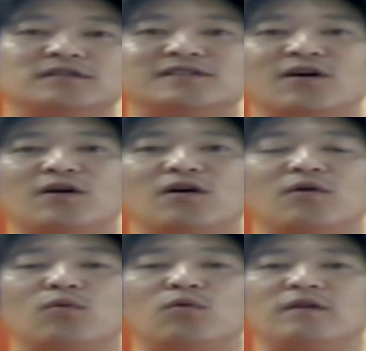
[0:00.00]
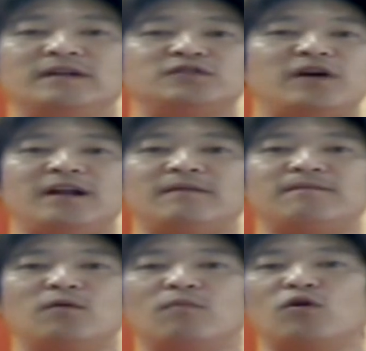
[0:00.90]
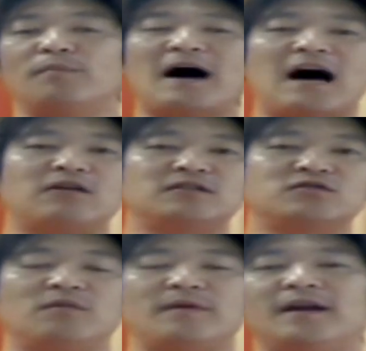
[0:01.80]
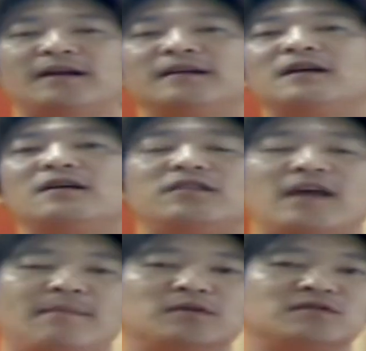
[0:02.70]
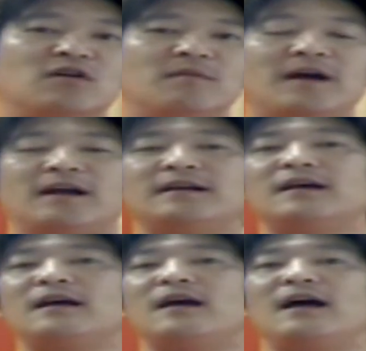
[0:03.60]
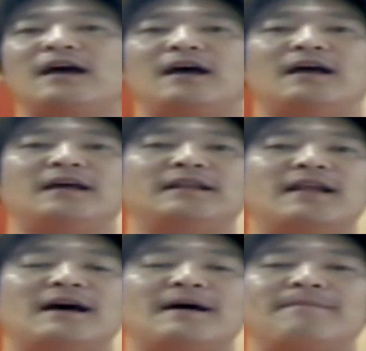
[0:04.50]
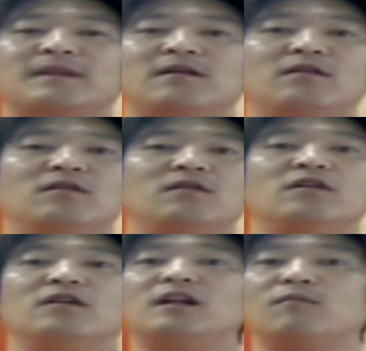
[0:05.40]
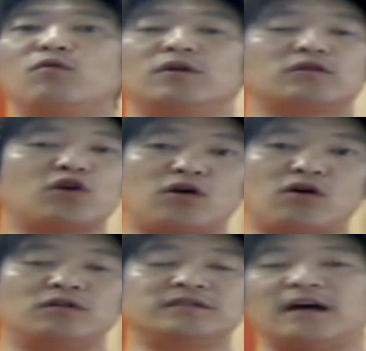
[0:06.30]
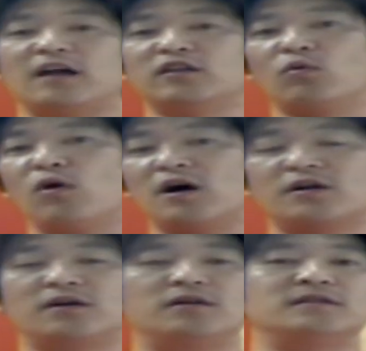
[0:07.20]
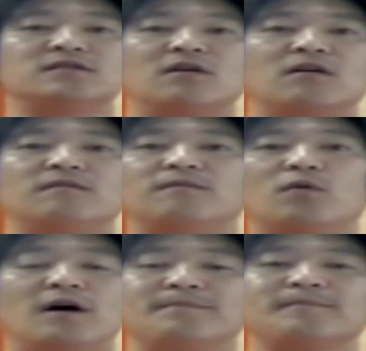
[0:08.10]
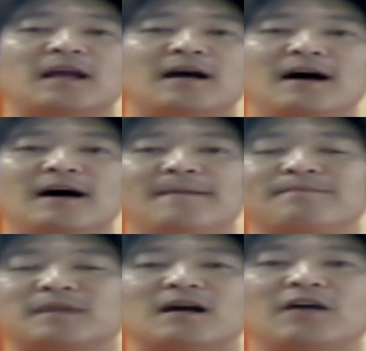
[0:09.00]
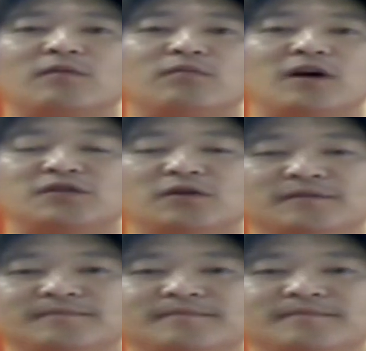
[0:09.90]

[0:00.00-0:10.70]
So we've been training for more power swimming, tempo swimming, and a um, little more turns and underwater and so on for um, one hundred breaststroke.